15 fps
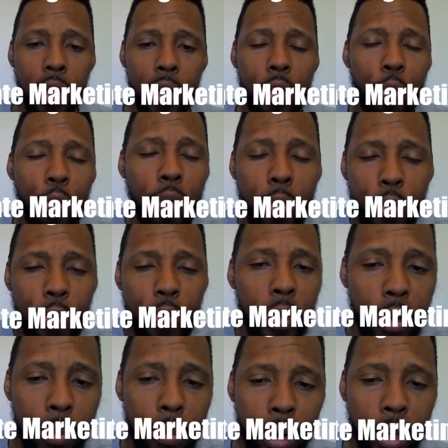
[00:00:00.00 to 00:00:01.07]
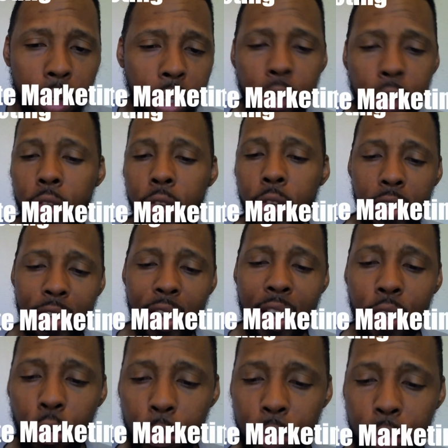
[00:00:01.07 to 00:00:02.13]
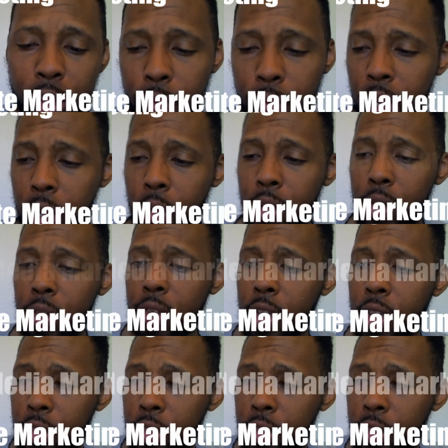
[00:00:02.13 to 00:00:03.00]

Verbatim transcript: Then from affiliate marketing, you saw a Tai Lopez video and you said